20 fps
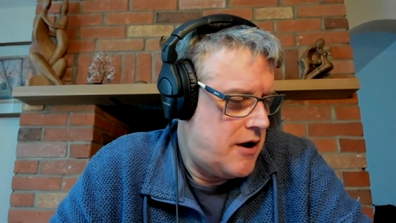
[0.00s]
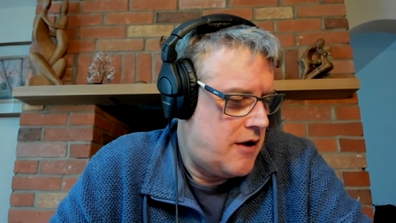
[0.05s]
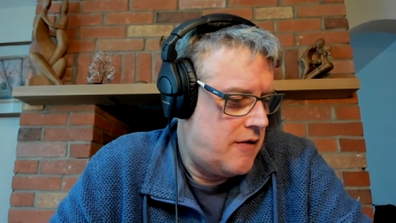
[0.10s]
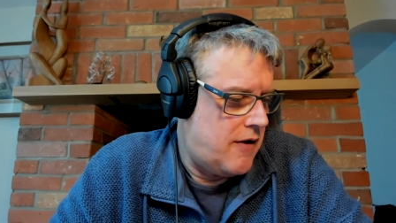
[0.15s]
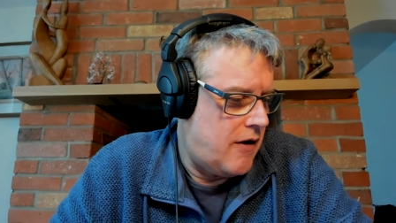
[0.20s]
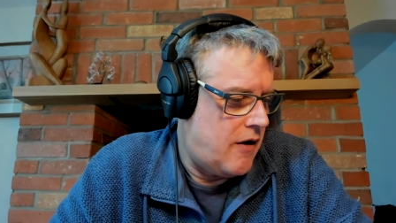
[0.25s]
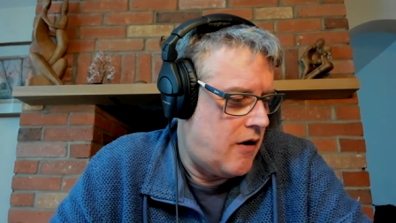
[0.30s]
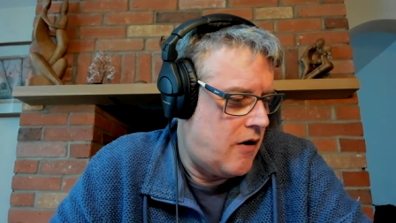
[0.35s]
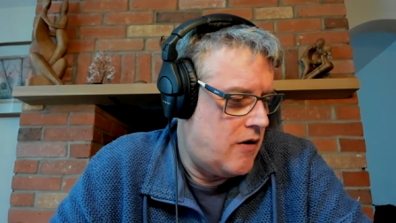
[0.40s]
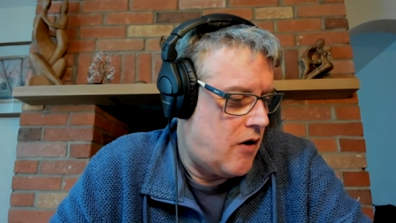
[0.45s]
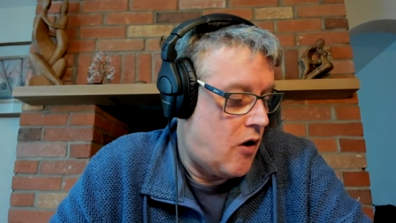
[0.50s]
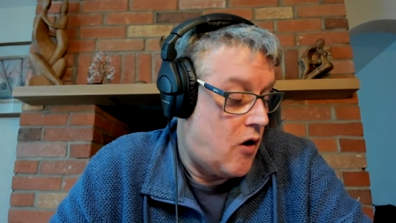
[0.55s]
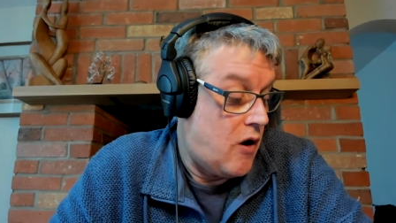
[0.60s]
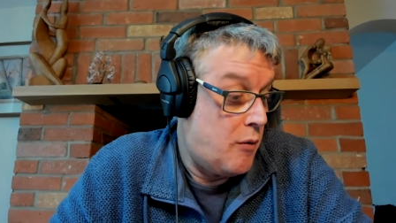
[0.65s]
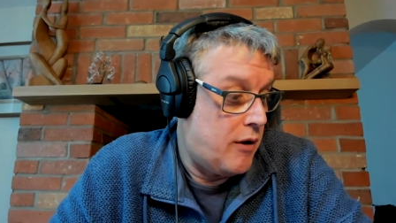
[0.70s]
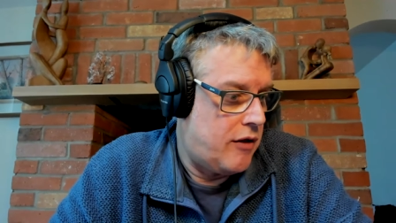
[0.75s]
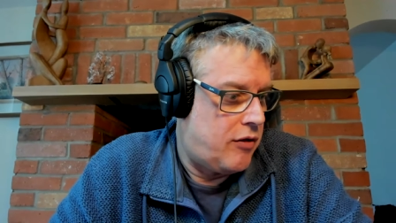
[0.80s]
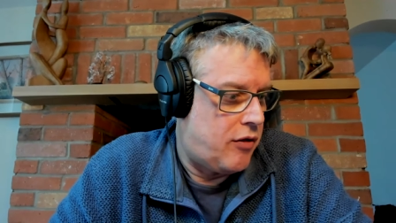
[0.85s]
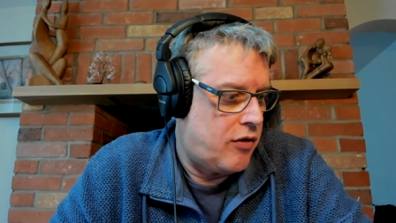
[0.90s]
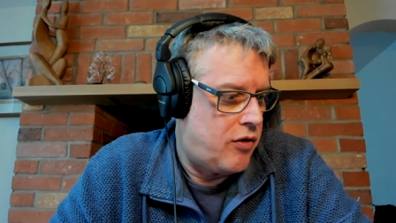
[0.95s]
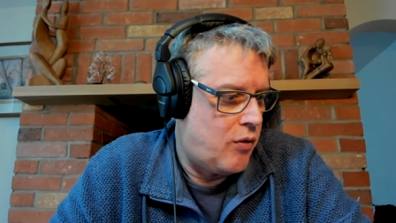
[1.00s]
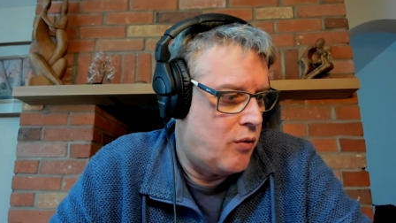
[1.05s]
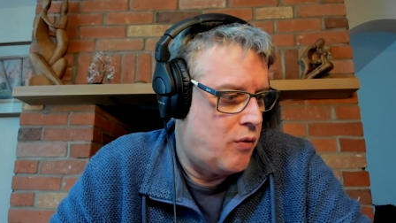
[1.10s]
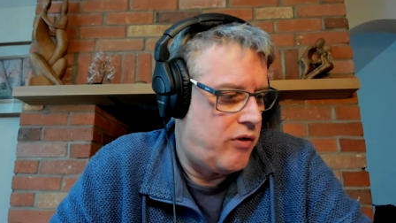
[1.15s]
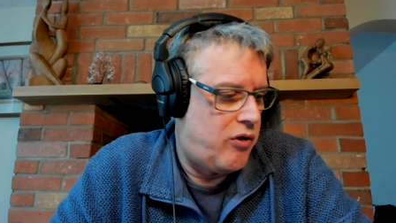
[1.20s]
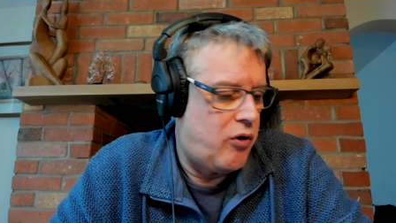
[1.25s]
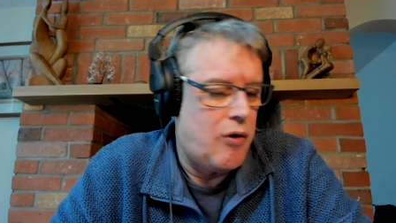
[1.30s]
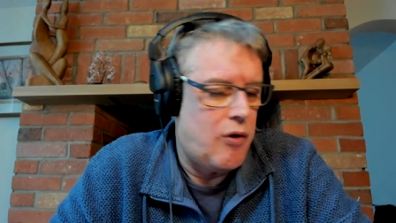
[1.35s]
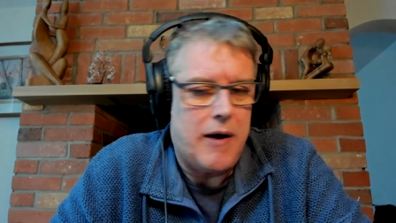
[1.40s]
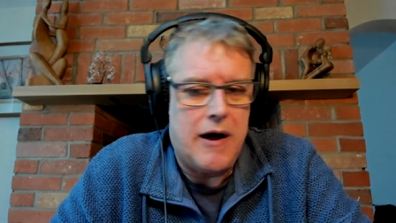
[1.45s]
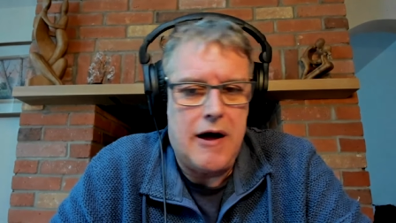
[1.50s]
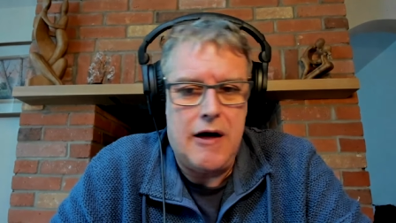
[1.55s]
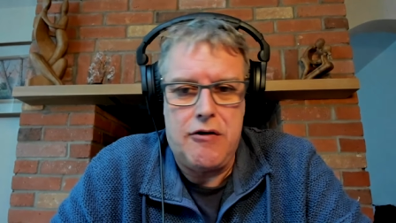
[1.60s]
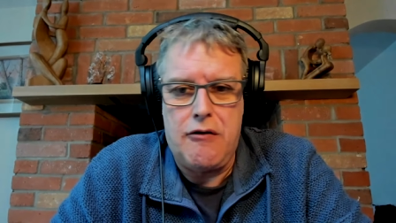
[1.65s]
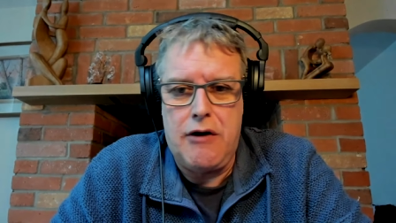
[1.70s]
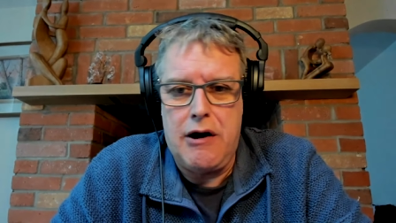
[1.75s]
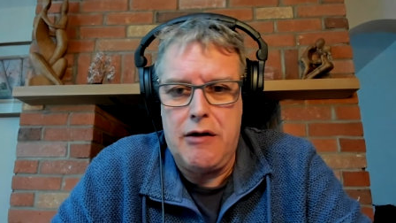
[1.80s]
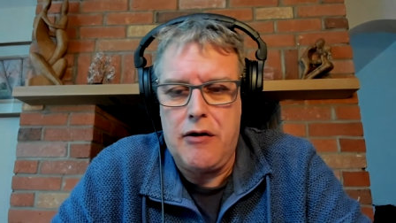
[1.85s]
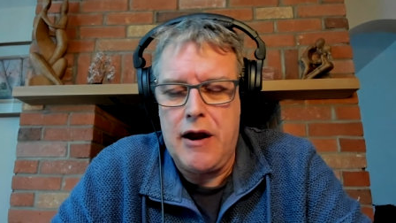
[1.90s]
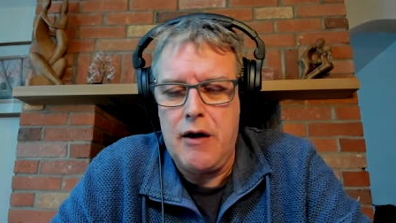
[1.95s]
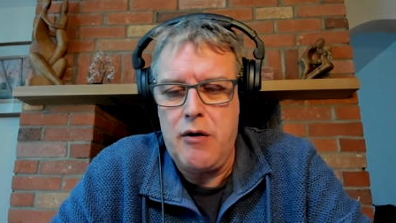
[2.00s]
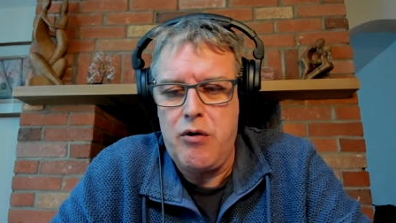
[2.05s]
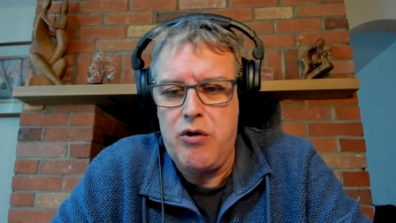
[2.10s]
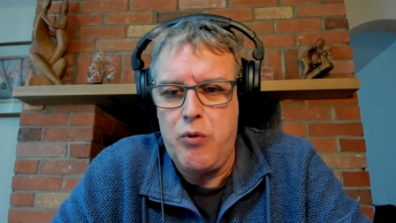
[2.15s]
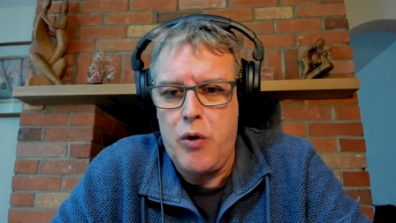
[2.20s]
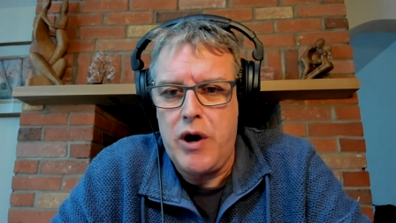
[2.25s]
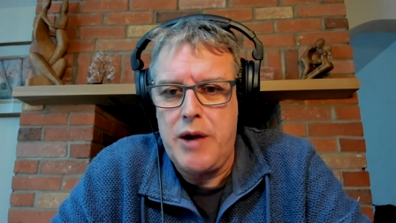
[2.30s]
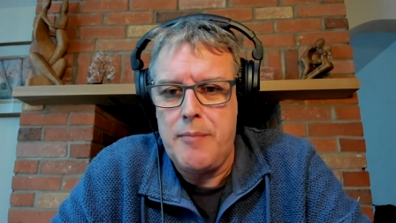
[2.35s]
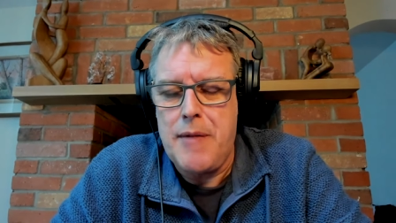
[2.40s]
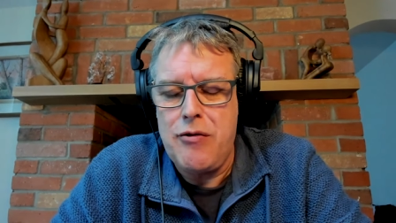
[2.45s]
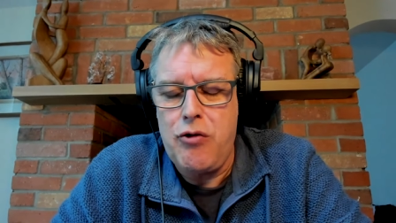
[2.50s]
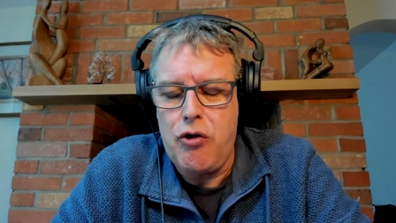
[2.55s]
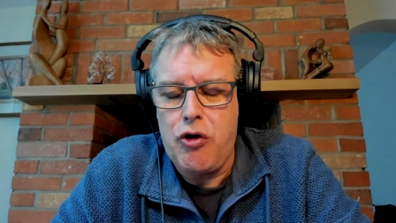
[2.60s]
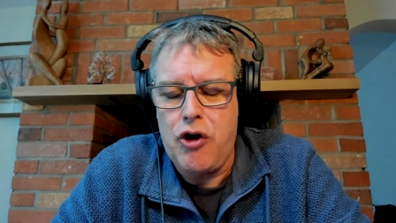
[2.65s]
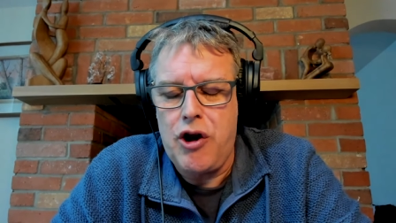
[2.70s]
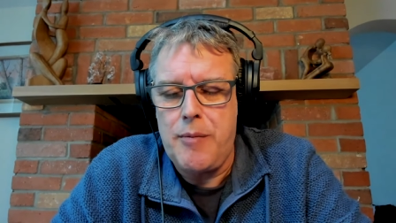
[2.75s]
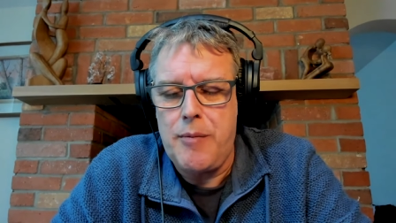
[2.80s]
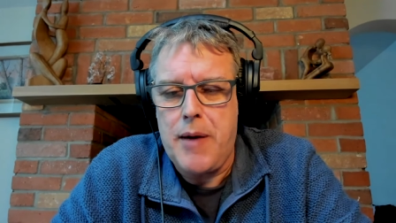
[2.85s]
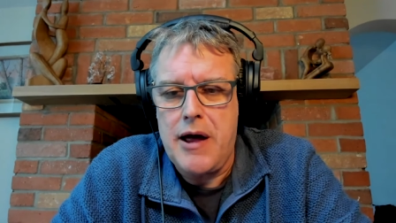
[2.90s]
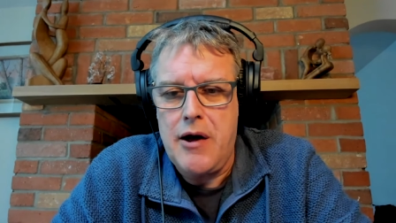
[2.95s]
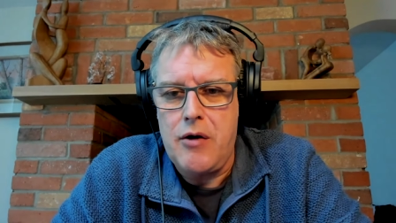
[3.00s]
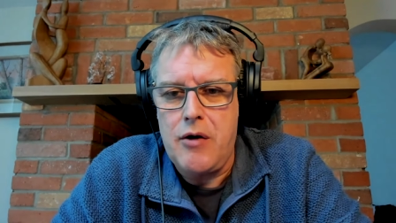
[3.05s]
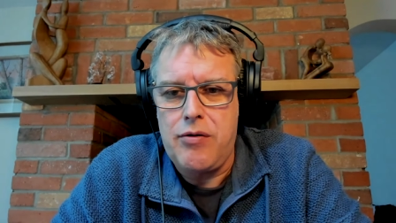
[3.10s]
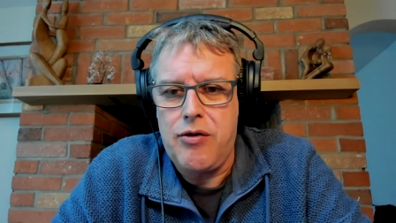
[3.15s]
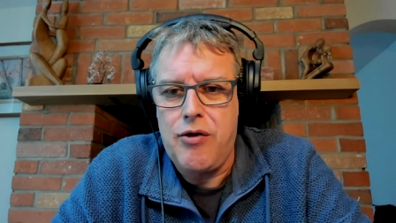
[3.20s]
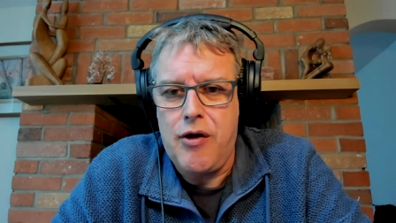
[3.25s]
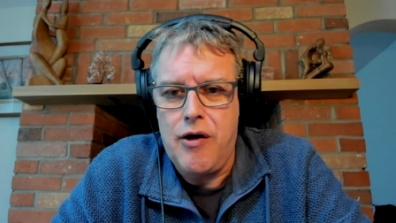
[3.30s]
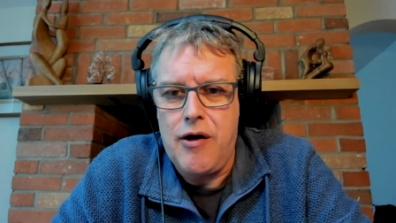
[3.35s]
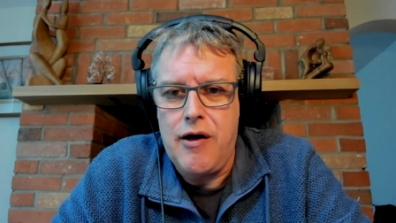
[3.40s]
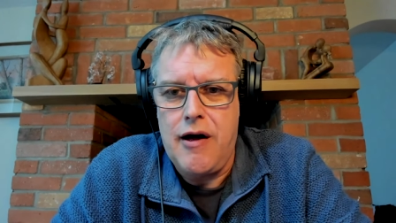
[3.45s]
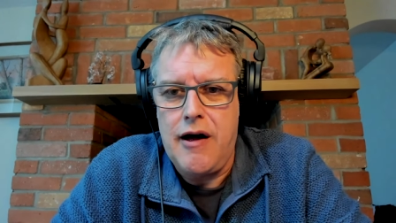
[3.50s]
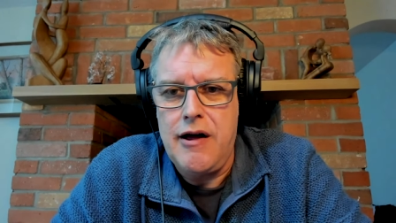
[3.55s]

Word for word: that i wanted to talk to you about is there anything else you want to mention about uh,